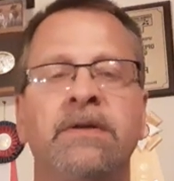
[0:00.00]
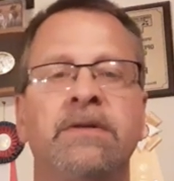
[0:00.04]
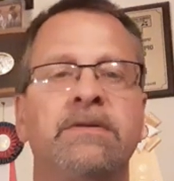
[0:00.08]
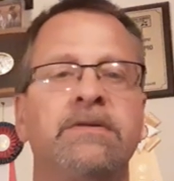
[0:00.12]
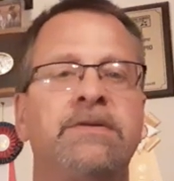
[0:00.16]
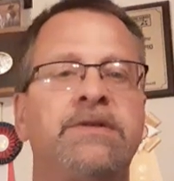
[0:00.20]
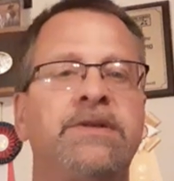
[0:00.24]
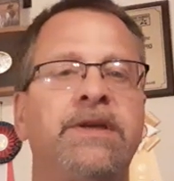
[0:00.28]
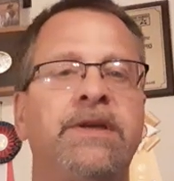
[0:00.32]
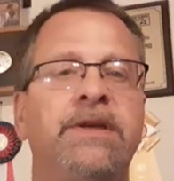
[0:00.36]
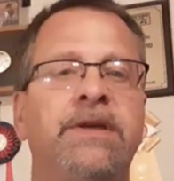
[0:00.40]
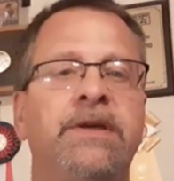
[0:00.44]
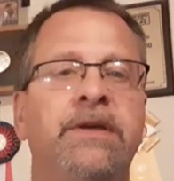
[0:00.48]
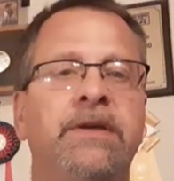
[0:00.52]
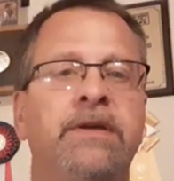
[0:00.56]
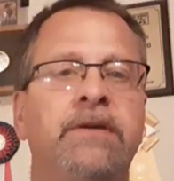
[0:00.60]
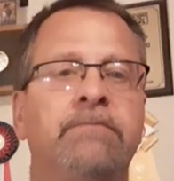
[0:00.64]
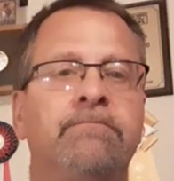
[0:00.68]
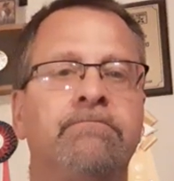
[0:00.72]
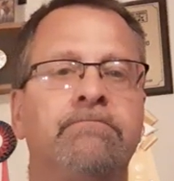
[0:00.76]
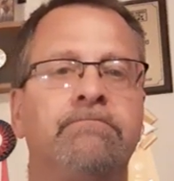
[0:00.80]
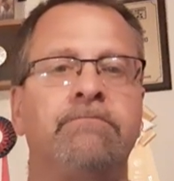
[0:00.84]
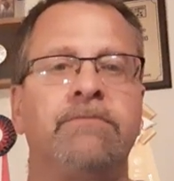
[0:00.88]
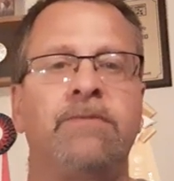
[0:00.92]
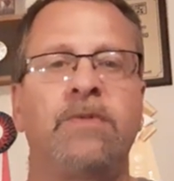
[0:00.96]

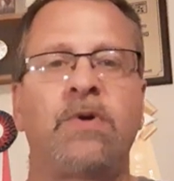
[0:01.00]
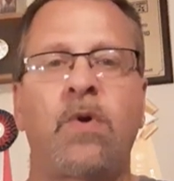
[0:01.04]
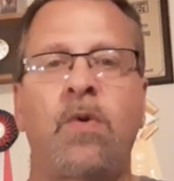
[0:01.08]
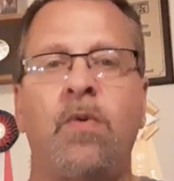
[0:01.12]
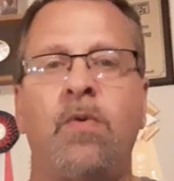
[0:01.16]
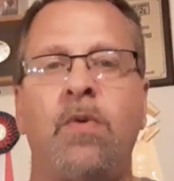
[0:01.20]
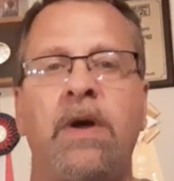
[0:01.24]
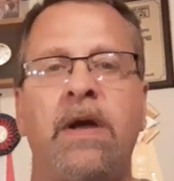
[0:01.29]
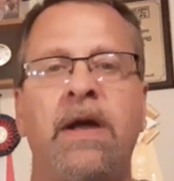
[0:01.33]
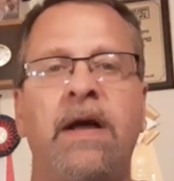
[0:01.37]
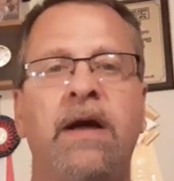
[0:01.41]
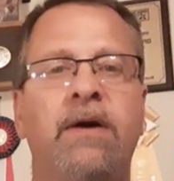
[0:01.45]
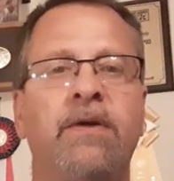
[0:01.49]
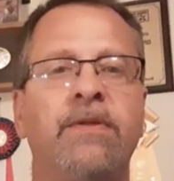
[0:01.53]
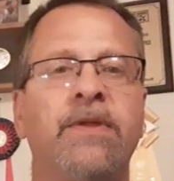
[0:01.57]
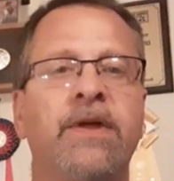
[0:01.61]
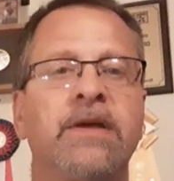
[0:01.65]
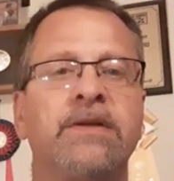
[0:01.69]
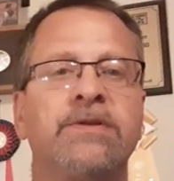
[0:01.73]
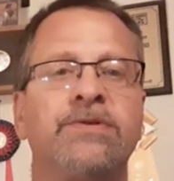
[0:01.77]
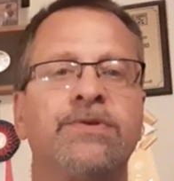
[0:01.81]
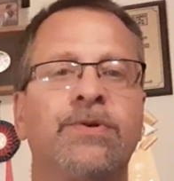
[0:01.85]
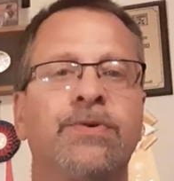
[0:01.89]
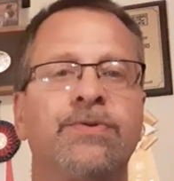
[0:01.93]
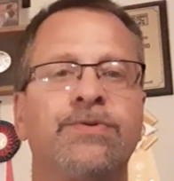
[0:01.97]
see how
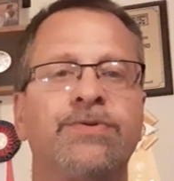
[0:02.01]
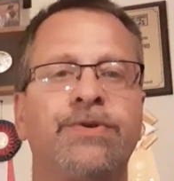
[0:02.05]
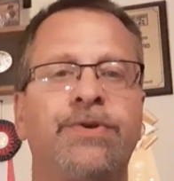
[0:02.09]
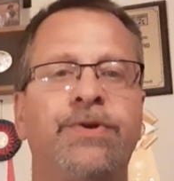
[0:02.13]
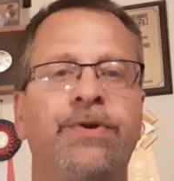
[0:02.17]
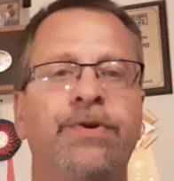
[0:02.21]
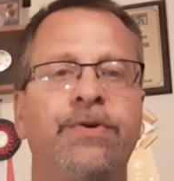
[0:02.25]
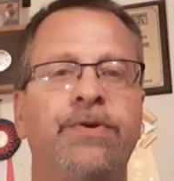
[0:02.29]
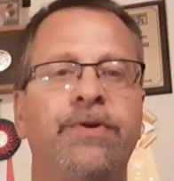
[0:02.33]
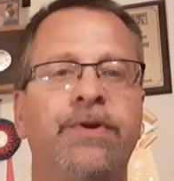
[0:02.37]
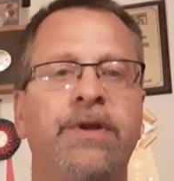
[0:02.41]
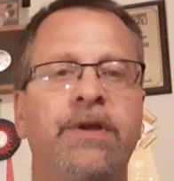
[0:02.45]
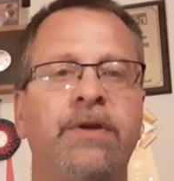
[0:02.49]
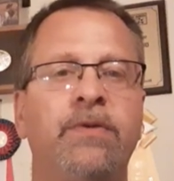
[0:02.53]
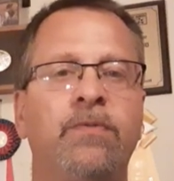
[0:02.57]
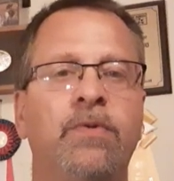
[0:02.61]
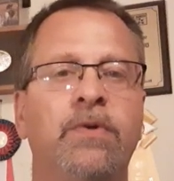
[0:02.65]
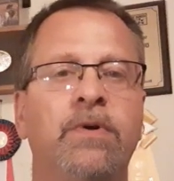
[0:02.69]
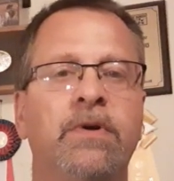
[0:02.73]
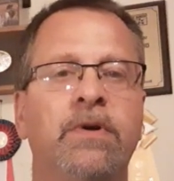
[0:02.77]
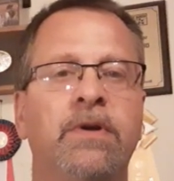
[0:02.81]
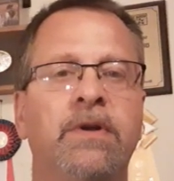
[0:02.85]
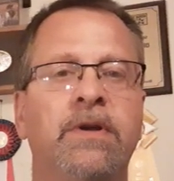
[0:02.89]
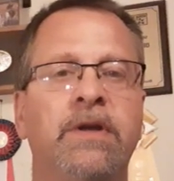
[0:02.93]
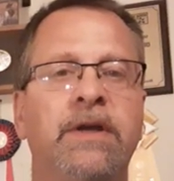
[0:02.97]
that Social Security
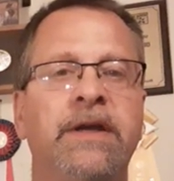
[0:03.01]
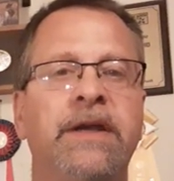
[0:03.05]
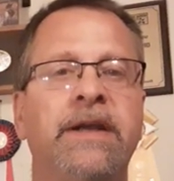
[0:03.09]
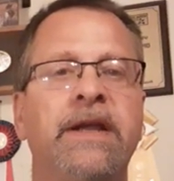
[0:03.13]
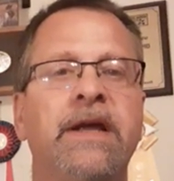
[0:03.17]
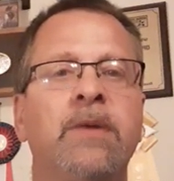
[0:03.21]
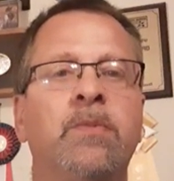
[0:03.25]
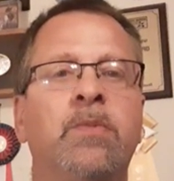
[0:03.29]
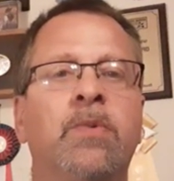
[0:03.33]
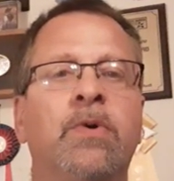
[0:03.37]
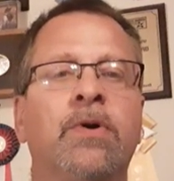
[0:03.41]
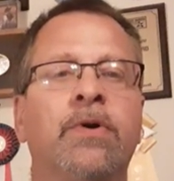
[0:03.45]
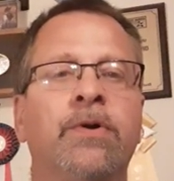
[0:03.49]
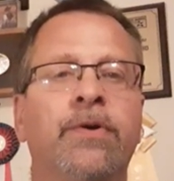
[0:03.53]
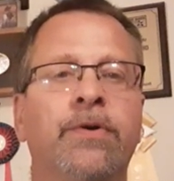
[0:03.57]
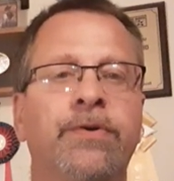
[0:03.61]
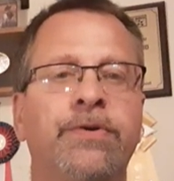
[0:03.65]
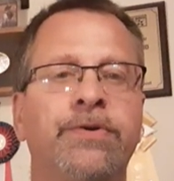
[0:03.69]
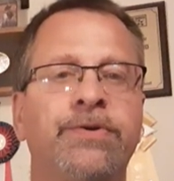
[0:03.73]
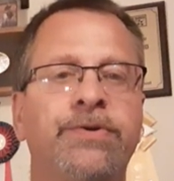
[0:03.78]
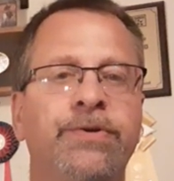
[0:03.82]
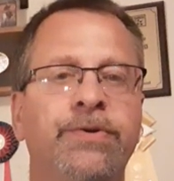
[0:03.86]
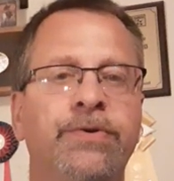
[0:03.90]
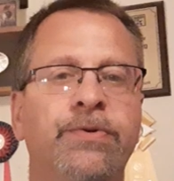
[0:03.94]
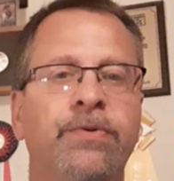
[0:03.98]
would enable
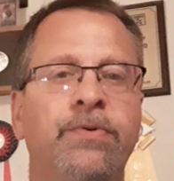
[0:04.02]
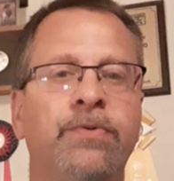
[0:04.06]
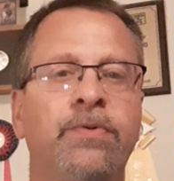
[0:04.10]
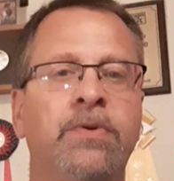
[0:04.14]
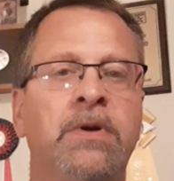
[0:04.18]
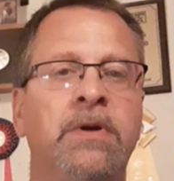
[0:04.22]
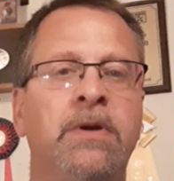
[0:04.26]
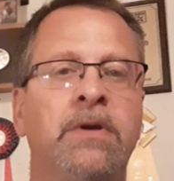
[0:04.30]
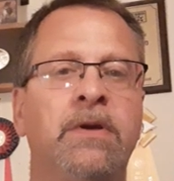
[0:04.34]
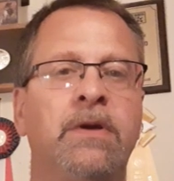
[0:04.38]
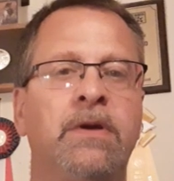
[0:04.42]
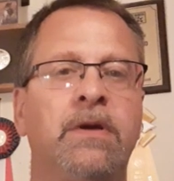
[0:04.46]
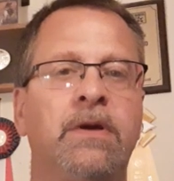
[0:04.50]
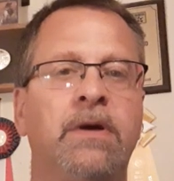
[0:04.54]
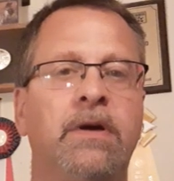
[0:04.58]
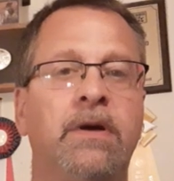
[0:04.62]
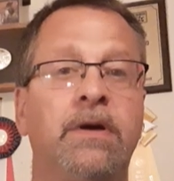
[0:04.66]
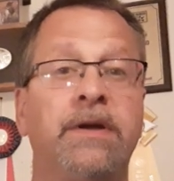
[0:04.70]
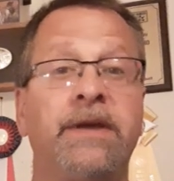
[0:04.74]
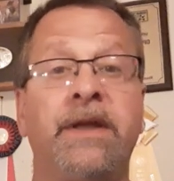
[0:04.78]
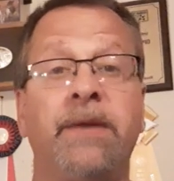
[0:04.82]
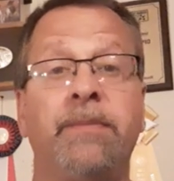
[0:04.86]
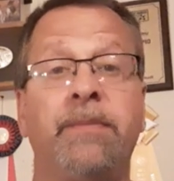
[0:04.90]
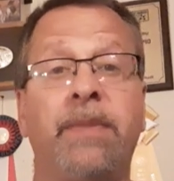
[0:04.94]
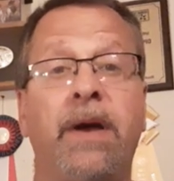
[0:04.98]
her to uh,
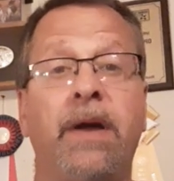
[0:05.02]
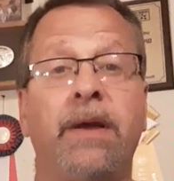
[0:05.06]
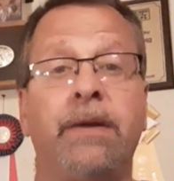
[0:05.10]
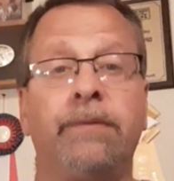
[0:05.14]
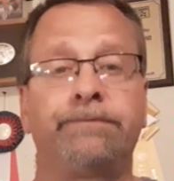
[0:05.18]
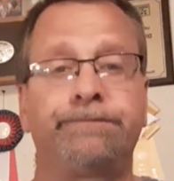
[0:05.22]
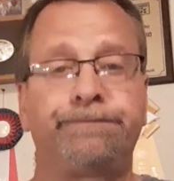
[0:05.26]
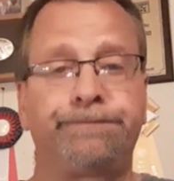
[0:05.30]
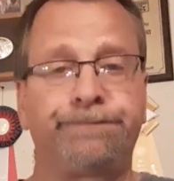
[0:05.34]
get by.